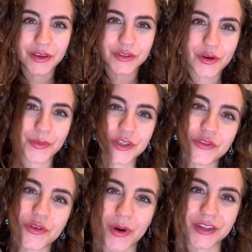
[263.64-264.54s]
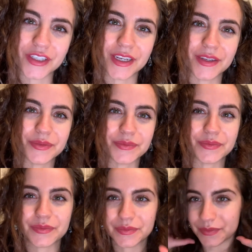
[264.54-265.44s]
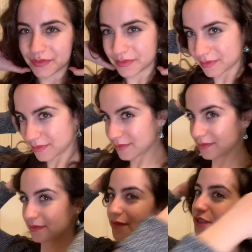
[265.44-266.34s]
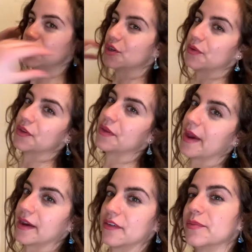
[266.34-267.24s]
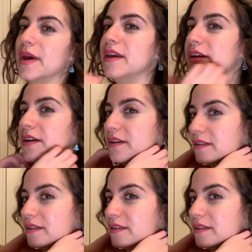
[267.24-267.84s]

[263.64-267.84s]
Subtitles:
you so much for watching. Show you the back of my hair.